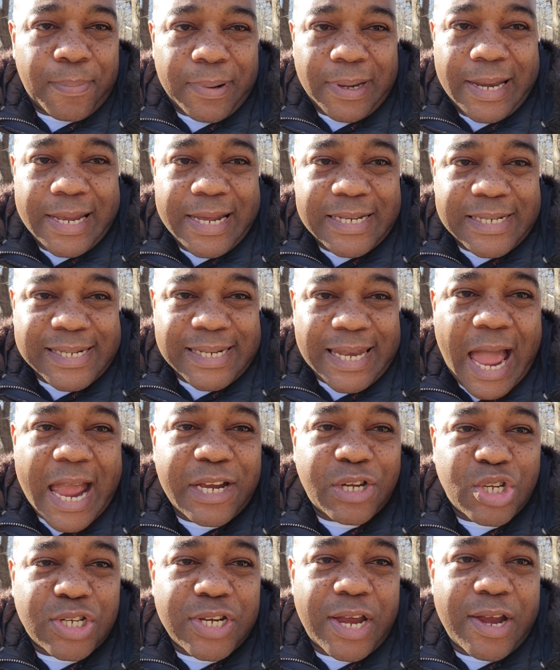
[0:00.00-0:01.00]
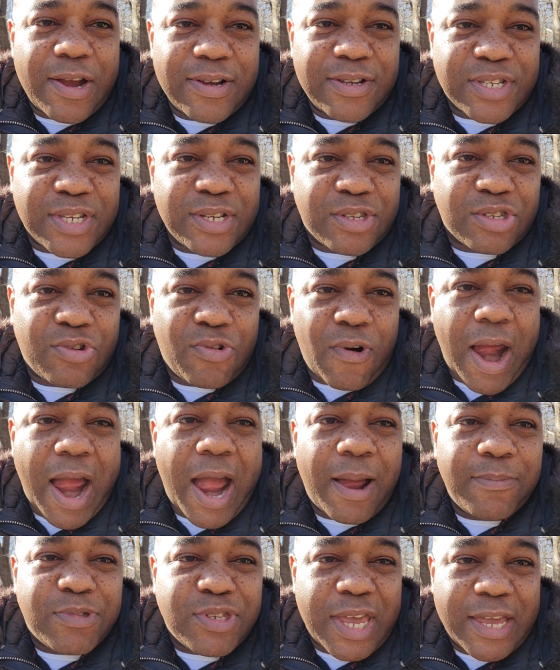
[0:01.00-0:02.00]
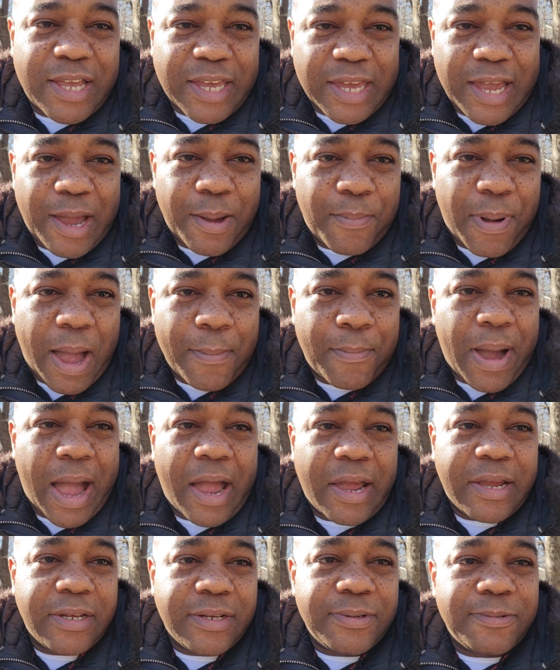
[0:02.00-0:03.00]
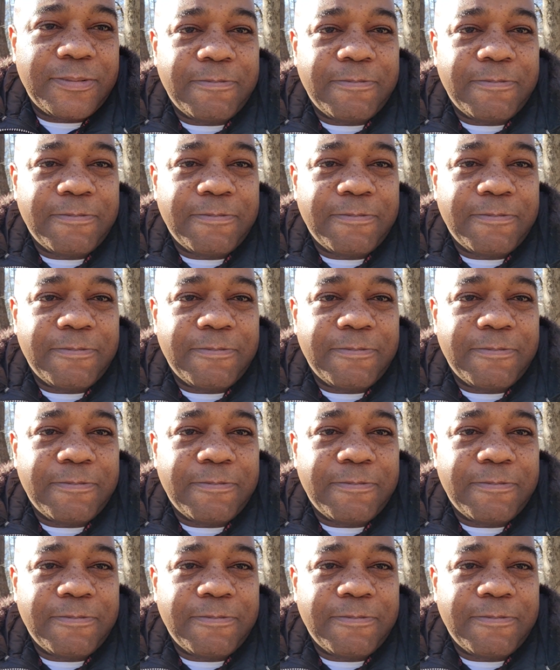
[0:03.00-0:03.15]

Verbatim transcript: Please like, share, and subscribe. Take care. Bye-bye.